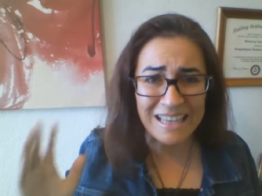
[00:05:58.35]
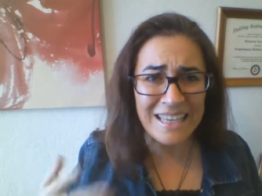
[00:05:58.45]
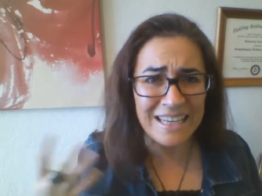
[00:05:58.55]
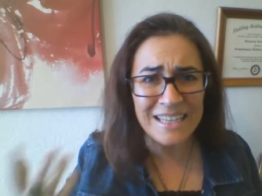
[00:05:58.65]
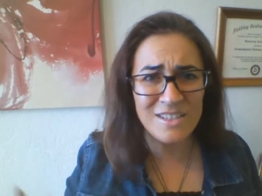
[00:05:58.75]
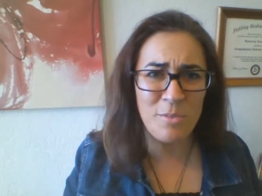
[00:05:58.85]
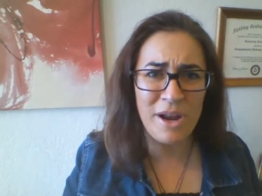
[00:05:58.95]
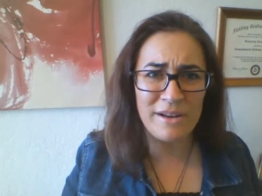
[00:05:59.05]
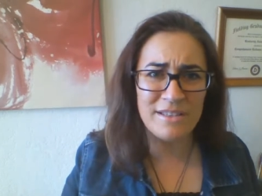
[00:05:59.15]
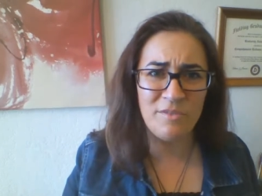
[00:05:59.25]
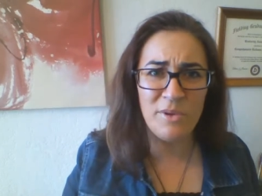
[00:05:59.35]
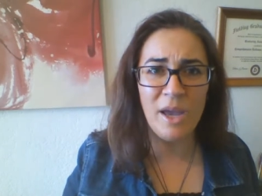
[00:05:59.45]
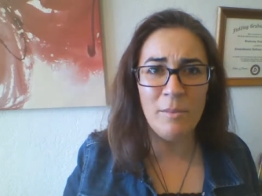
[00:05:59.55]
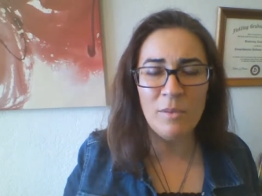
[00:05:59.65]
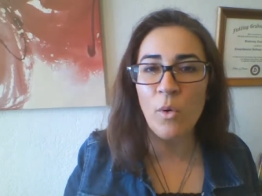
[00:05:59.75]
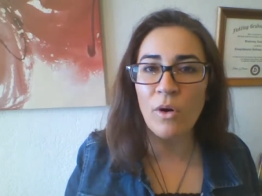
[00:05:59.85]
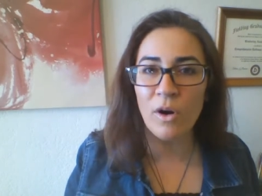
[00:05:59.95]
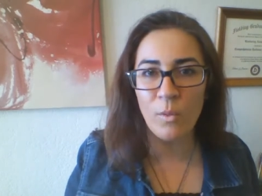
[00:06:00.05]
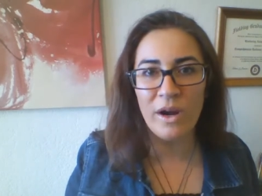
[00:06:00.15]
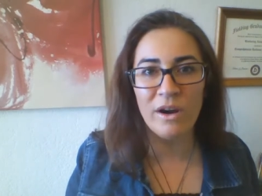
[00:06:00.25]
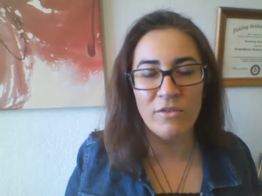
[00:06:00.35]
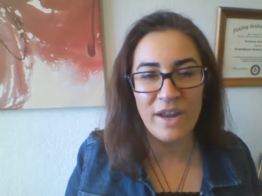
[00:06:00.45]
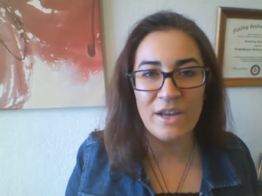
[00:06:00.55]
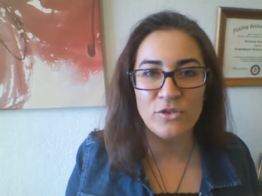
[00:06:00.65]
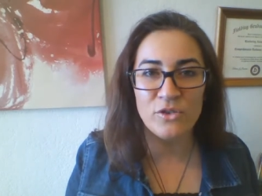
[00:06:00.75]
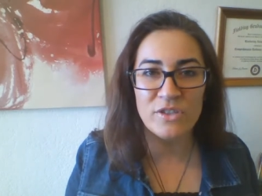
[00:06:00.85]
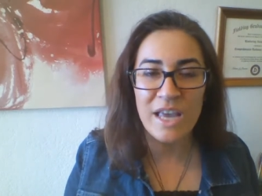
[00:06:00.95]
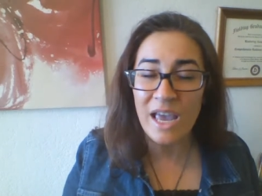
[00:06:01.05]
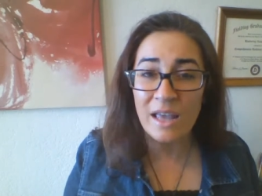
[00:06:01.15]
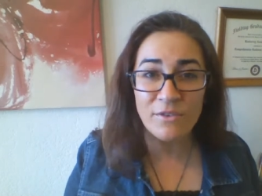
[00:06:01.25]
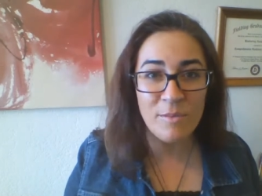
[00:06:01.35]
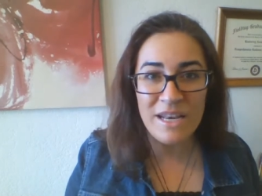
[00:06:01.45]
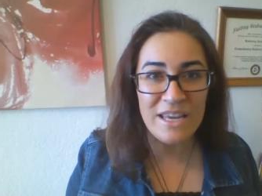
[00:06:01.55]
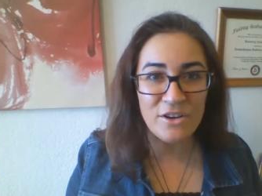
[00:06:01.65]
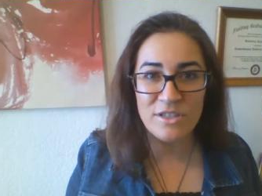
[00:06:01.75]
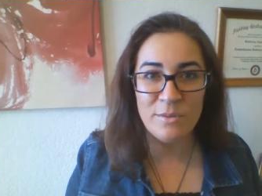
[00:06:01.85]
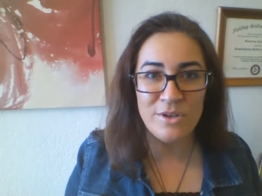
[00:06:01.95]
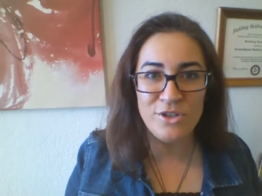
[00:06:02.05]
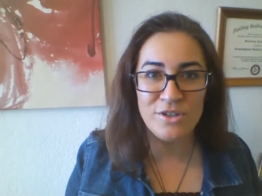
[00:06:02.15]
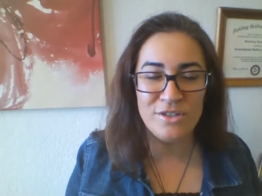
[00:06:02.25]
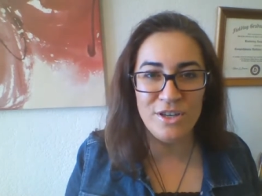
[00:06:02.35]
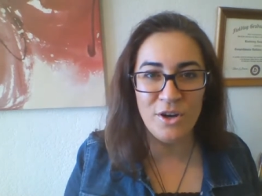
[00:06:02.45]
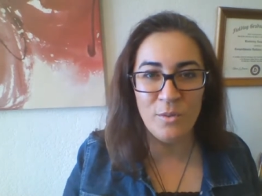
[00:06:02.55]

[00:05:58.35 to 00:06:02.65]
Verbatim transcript: getting into the practice of becoming more aware of angels. And for many years, I would just, you know,